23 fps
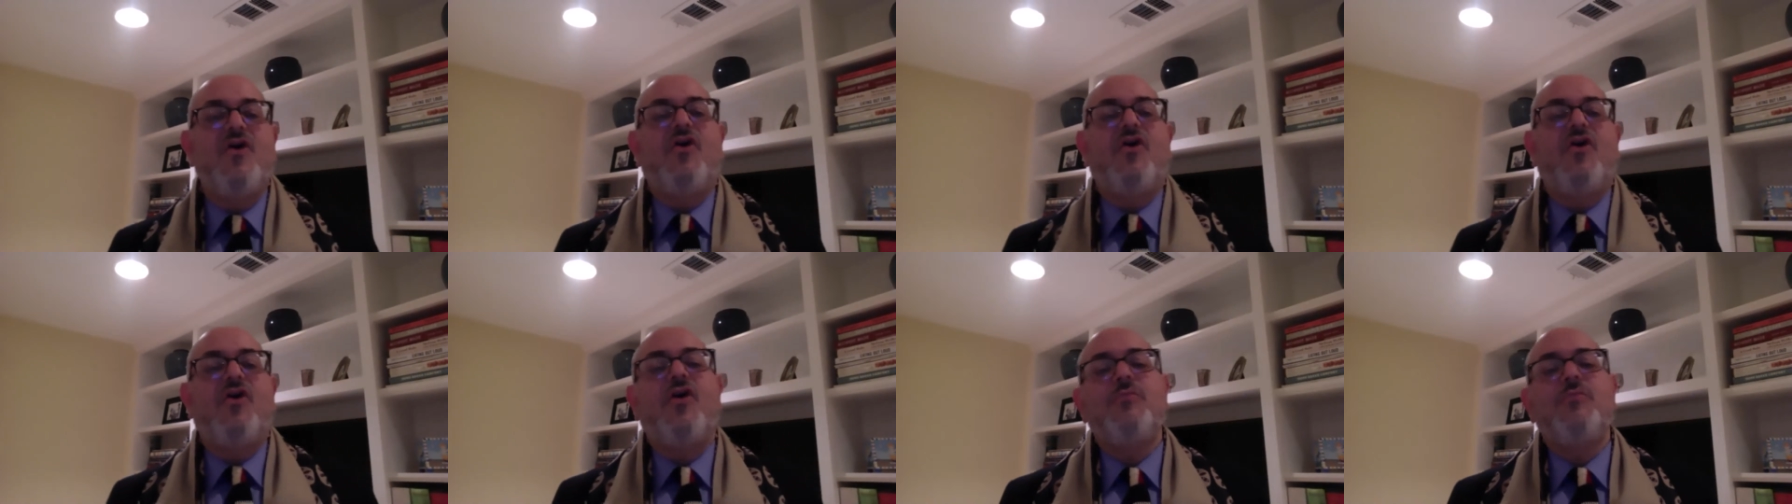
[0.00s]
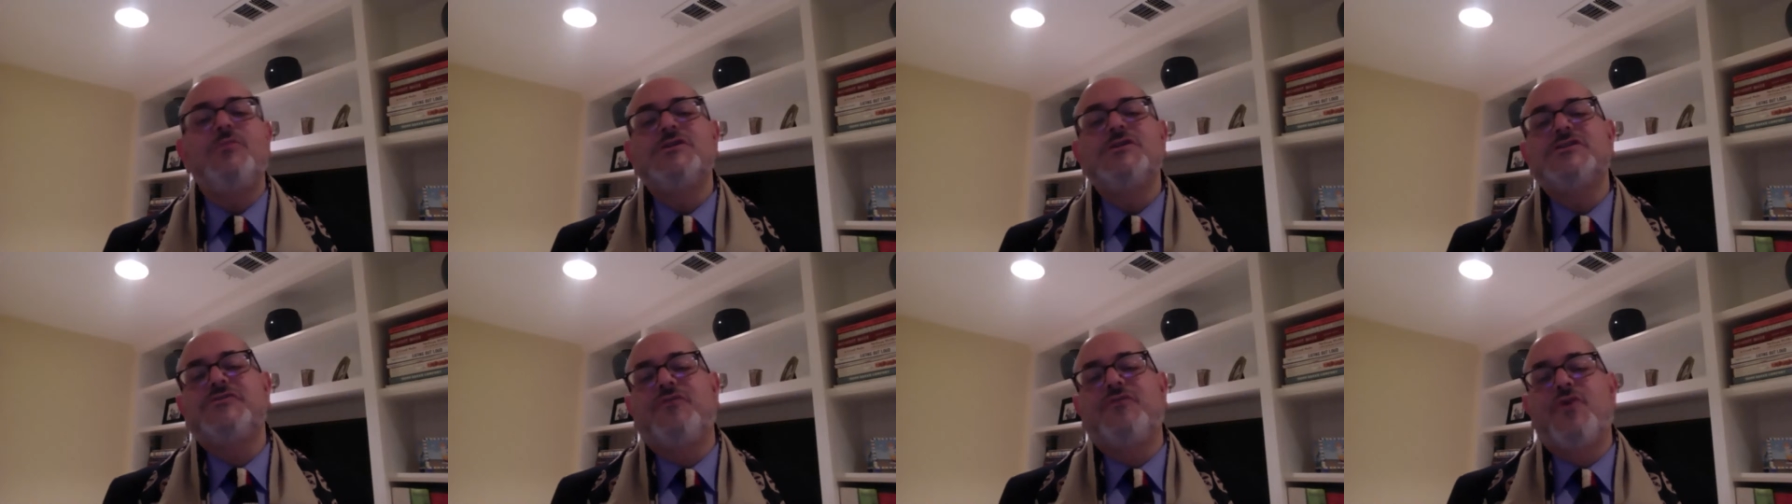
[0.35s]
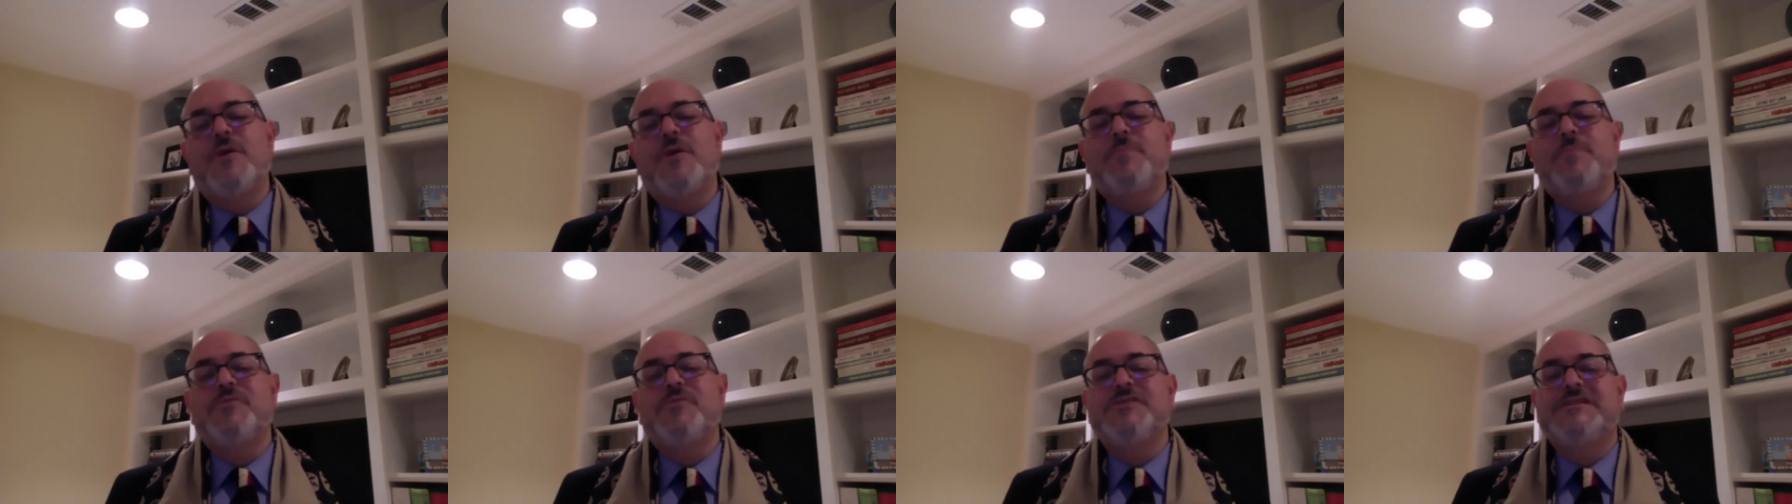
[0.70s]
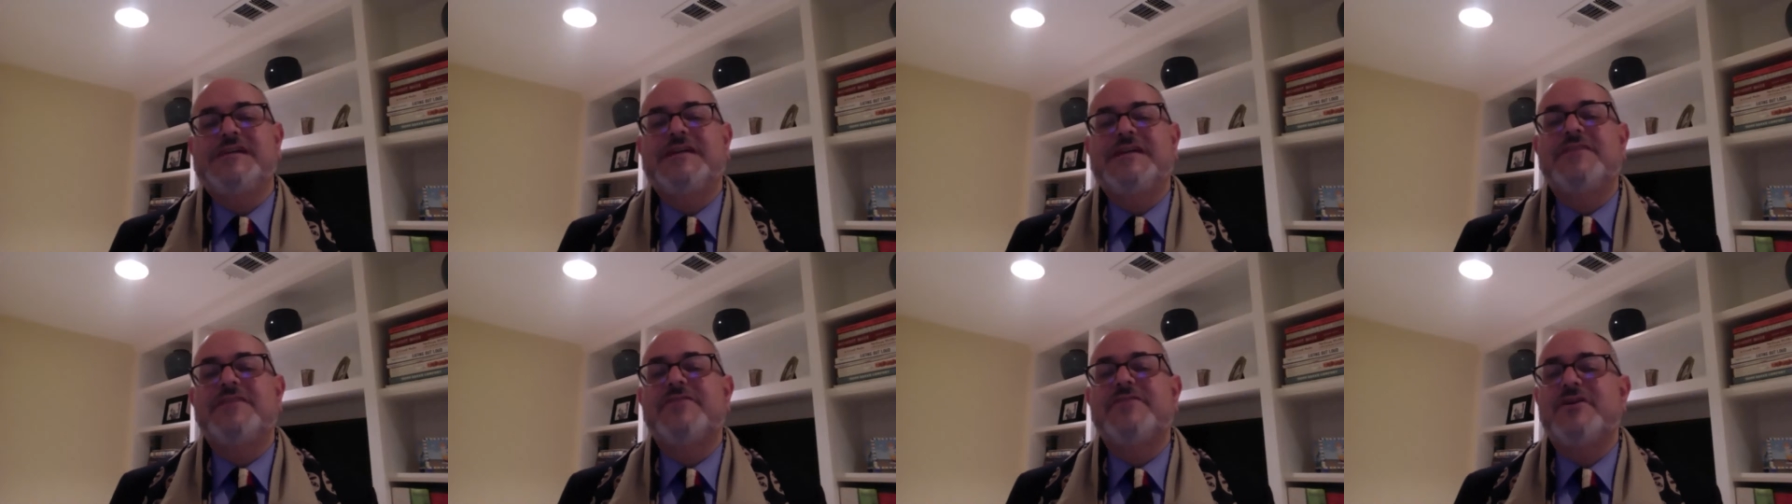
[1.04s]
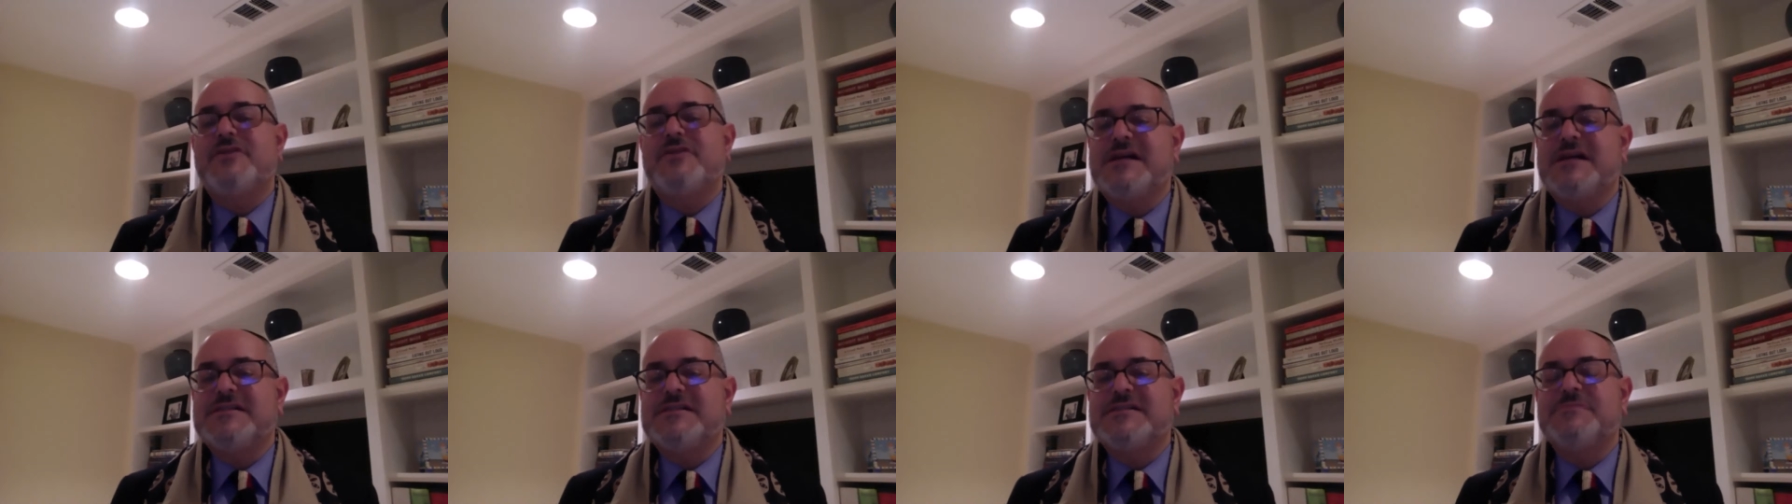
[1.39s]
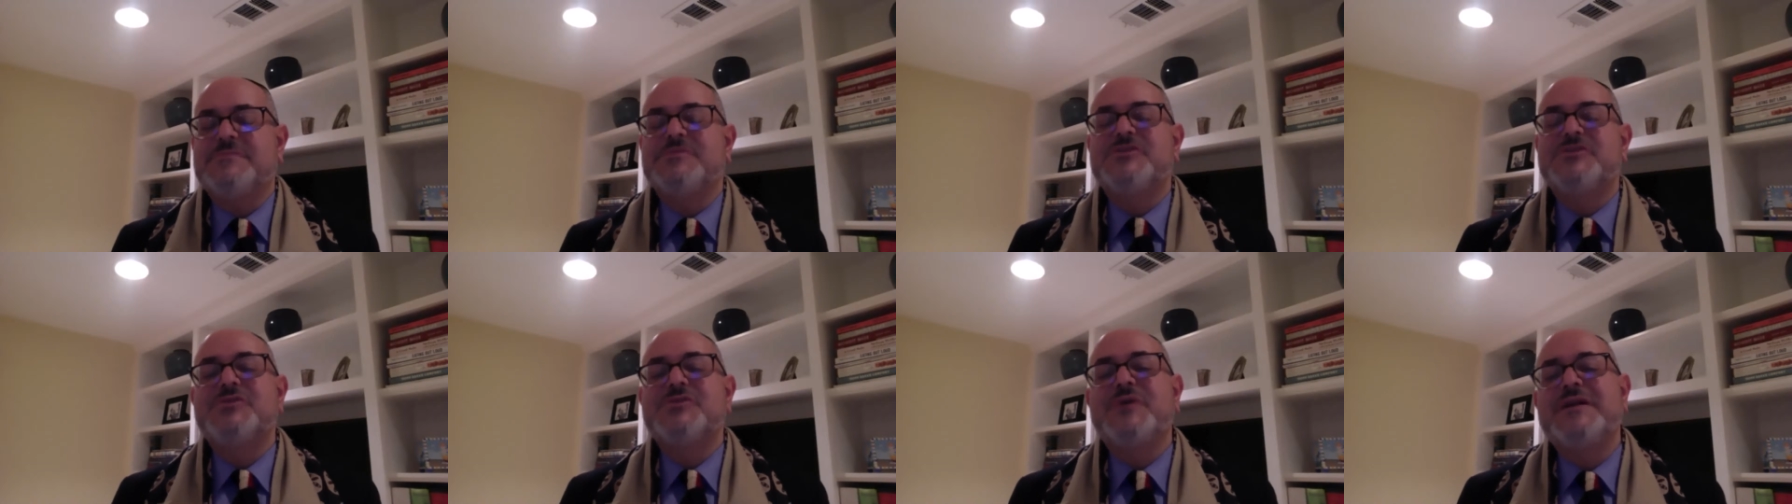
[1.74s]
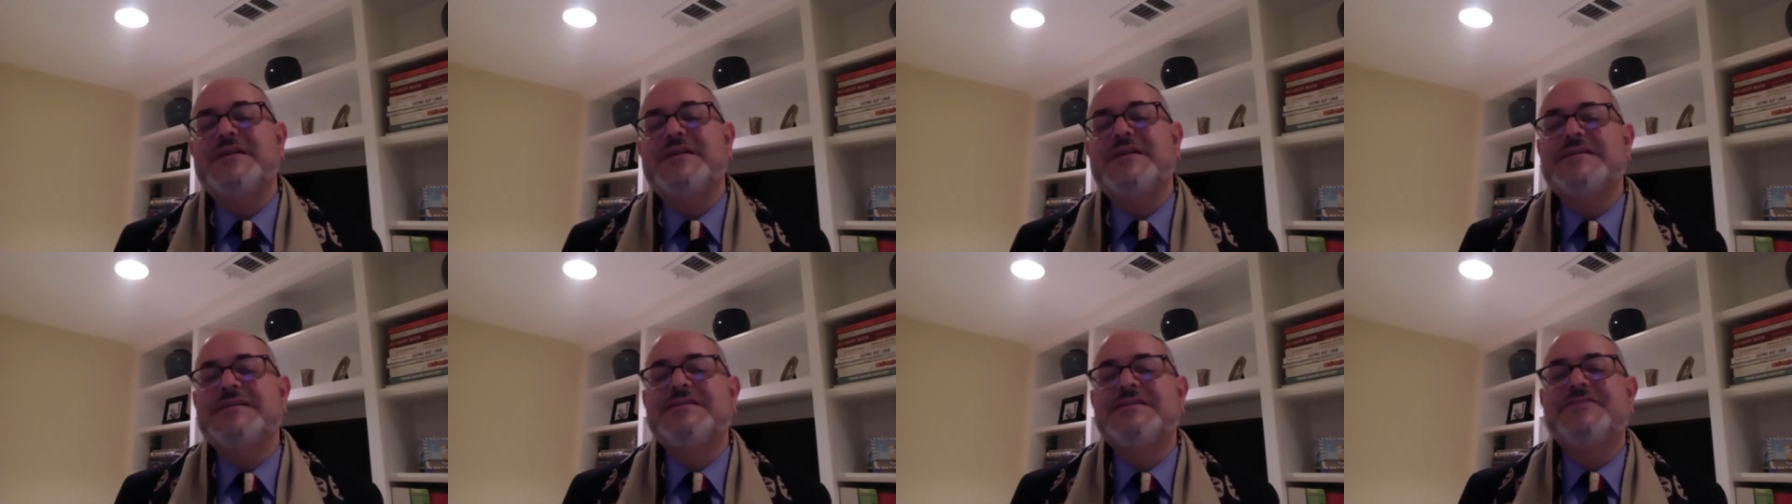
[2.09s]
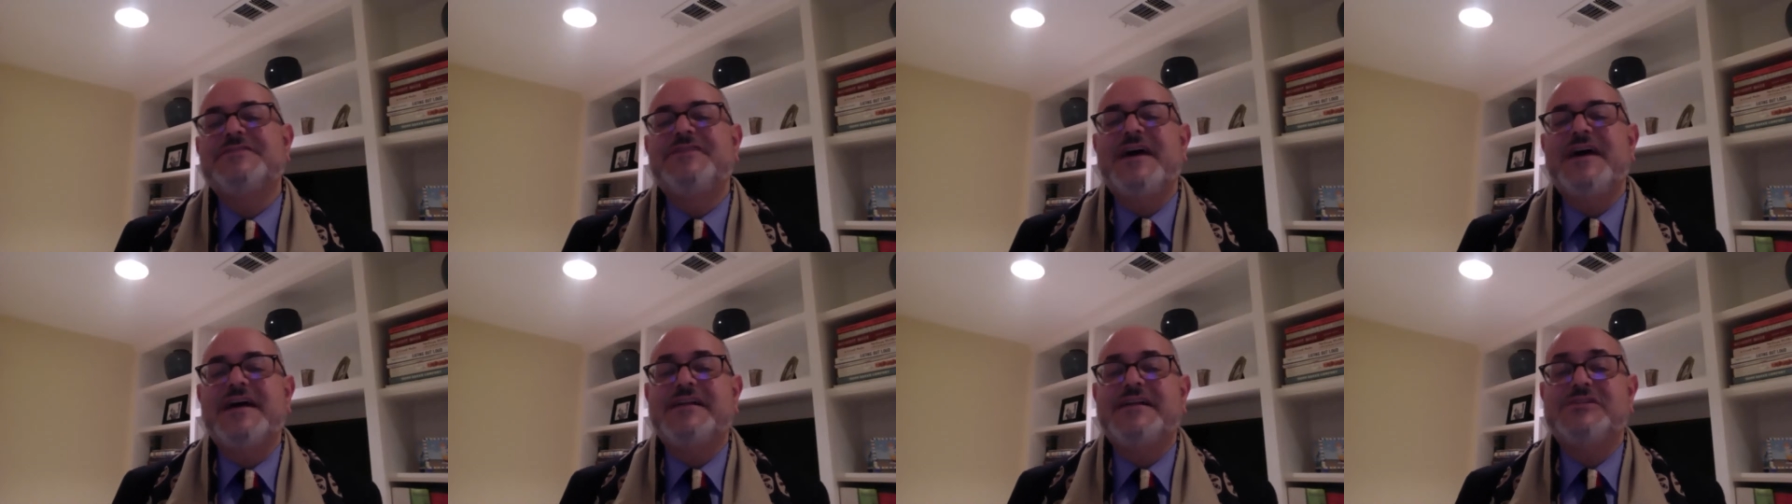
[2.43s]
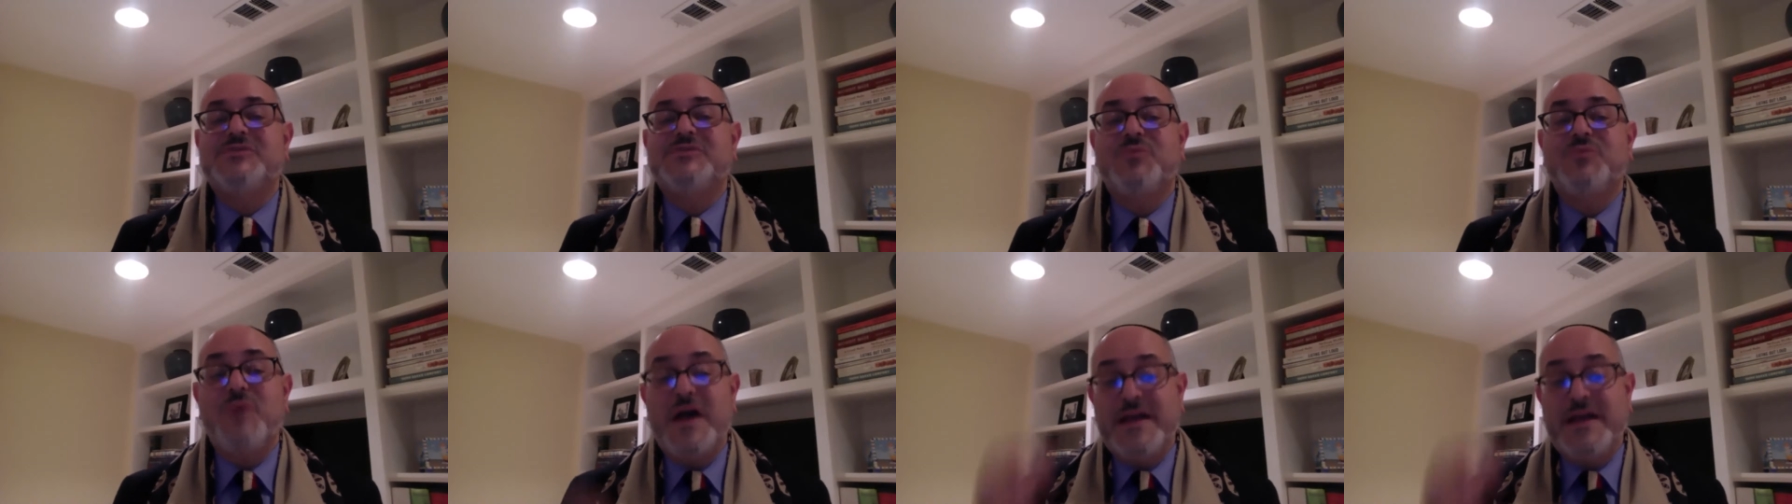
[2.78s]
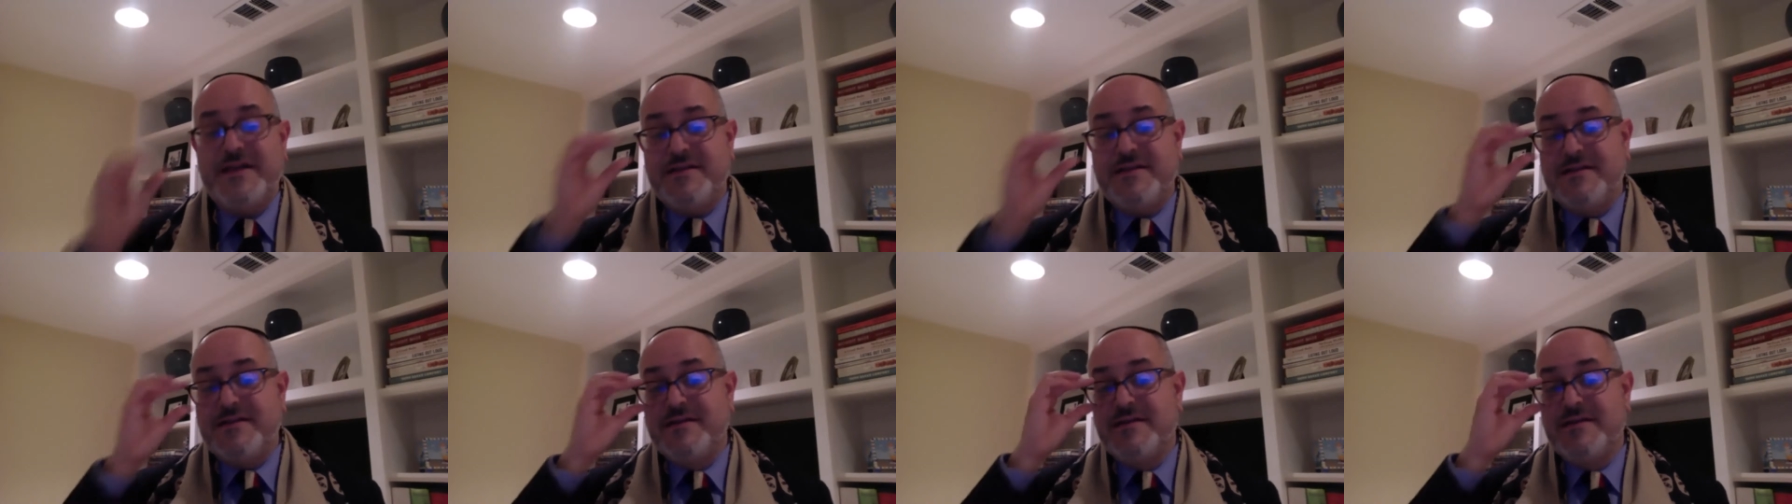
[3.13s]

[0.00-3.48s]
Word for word: almost 4% of their customers who identified as white